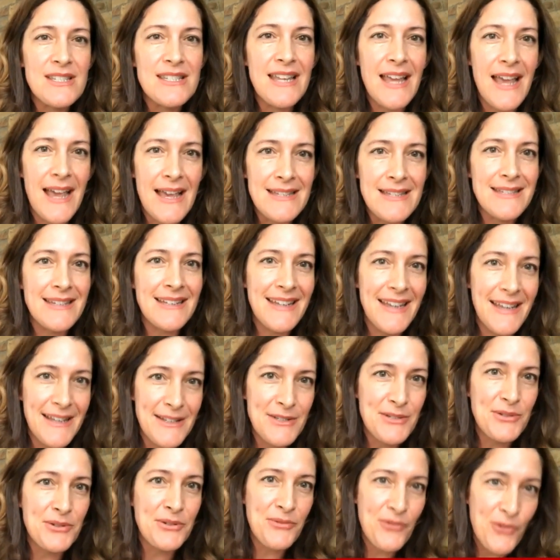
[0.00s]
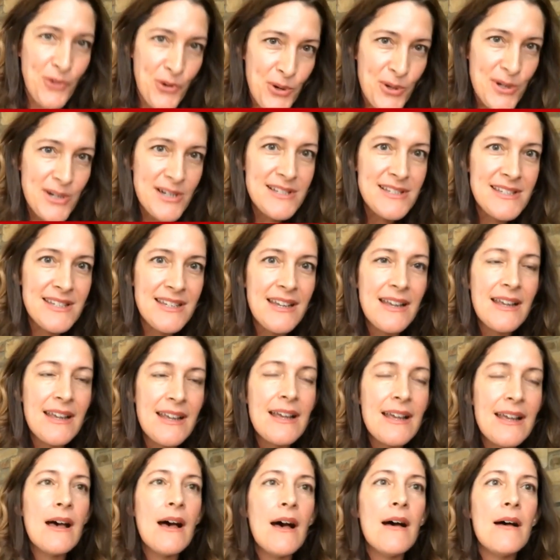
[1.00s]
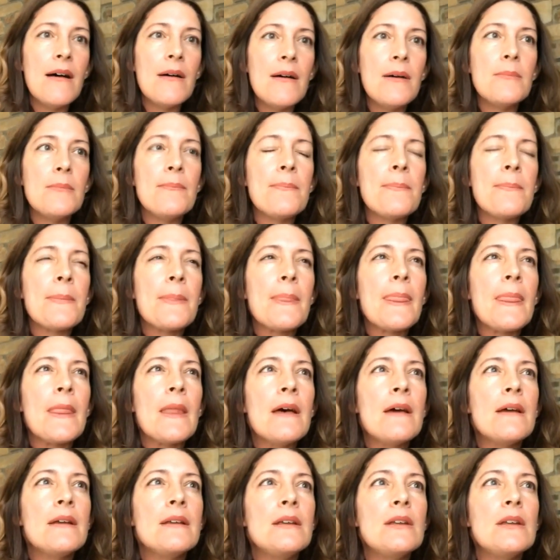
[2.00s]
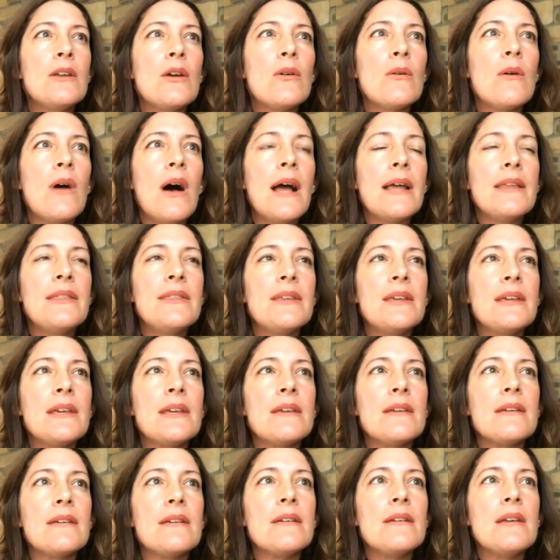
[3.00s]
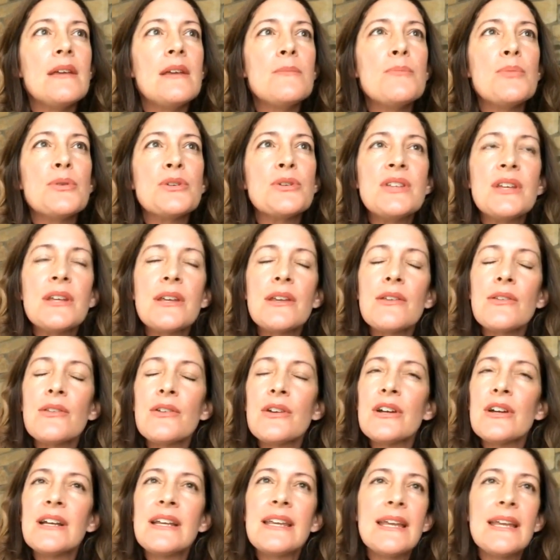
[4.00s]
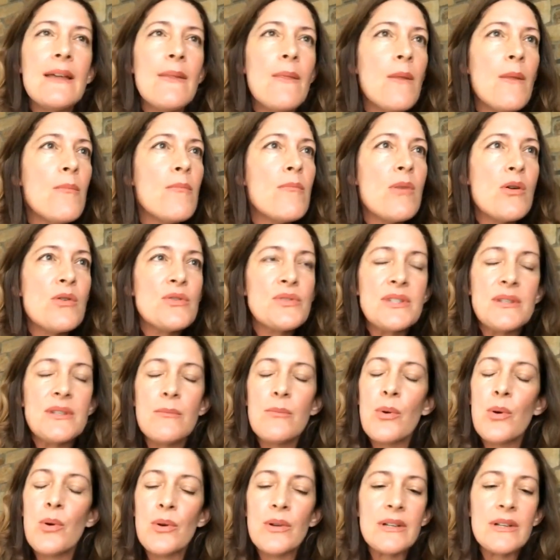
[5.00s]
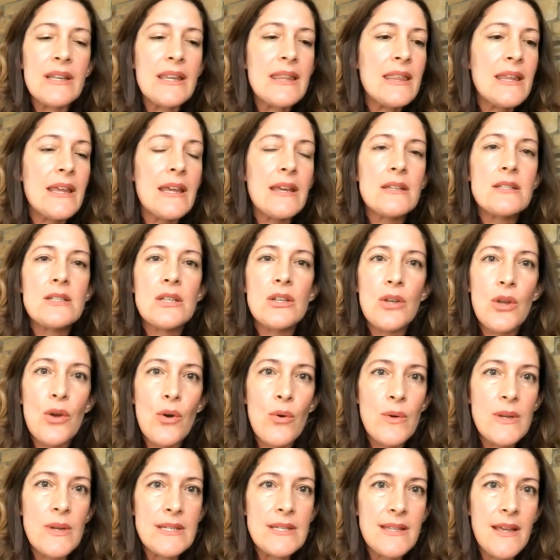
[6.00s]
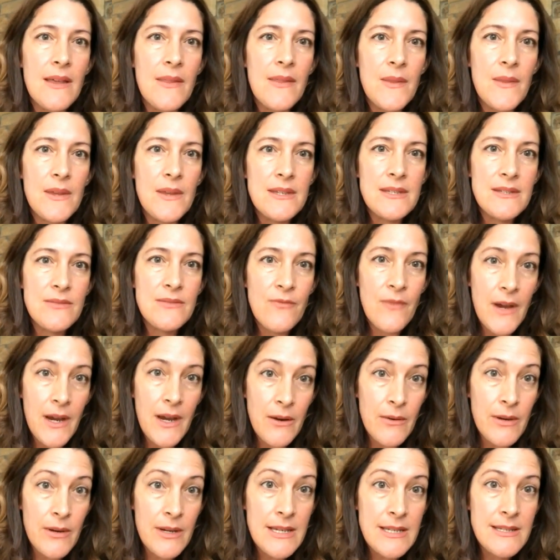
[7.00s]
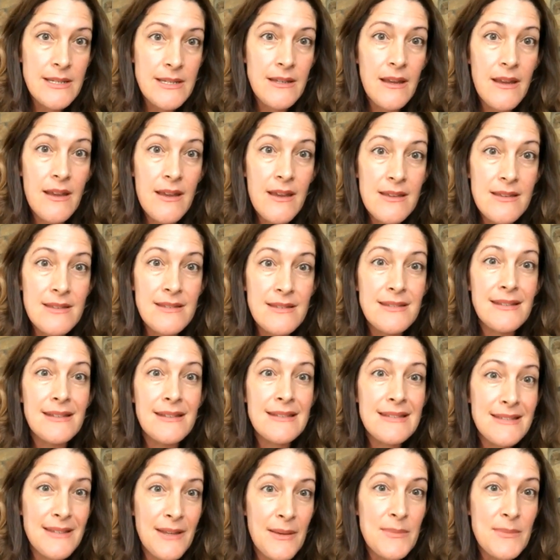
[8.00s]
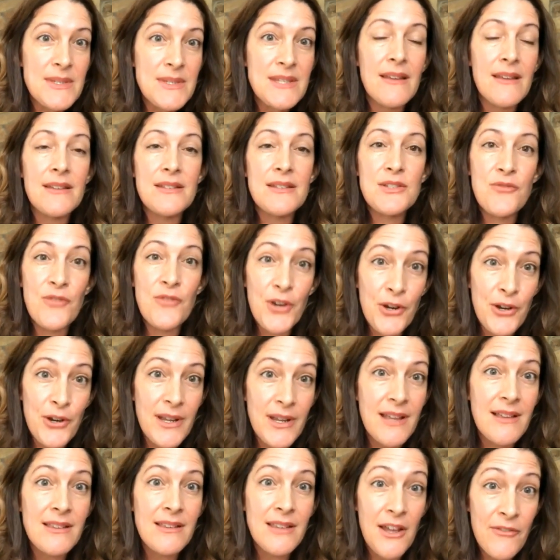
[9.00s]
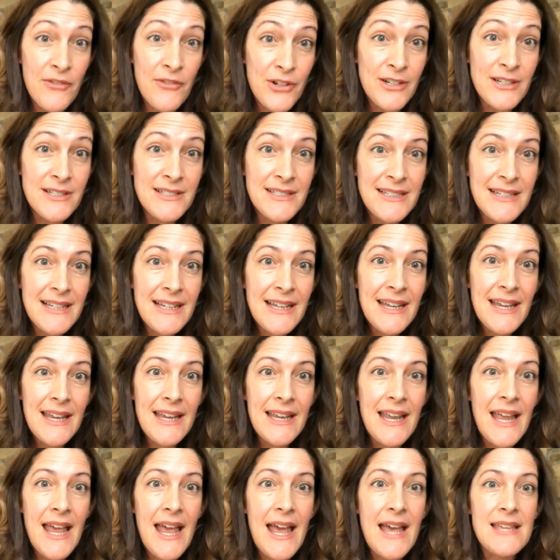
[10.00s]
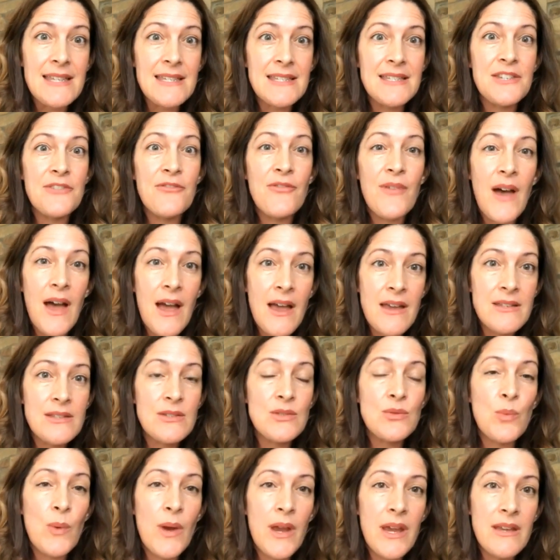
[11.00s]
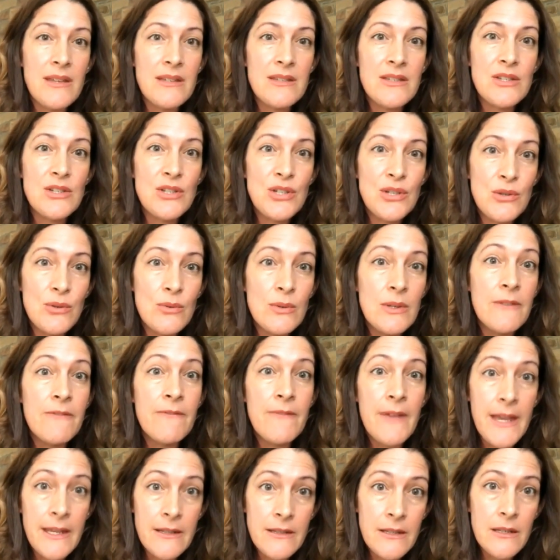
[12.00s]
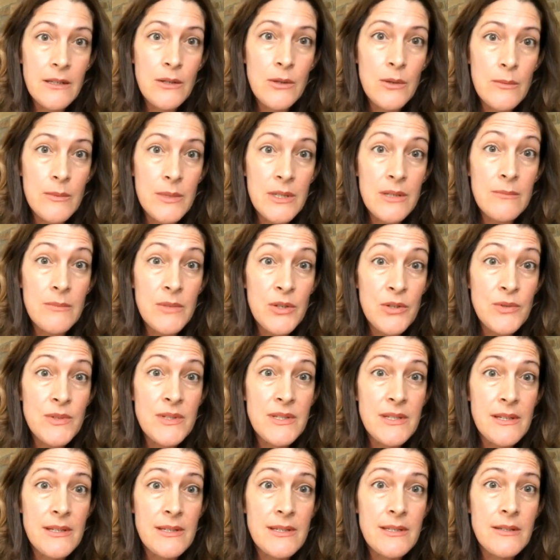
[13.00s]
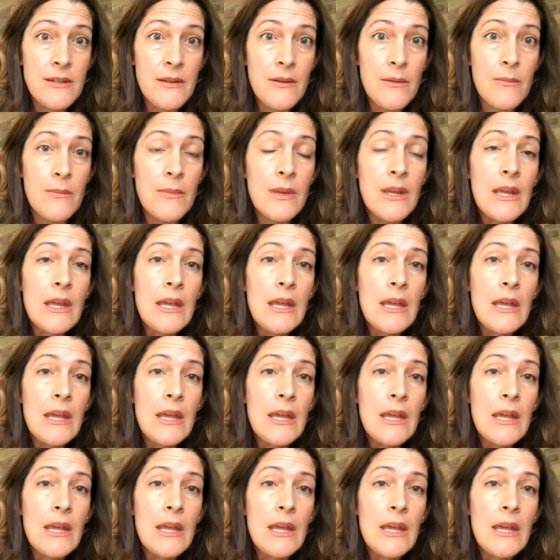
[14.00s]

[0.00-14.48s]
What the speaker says: to ask and answer, of course. I think in particular, again, the most important thing to know is that this virus is, in some sense, very clever. It has devised ways to evade the human immune system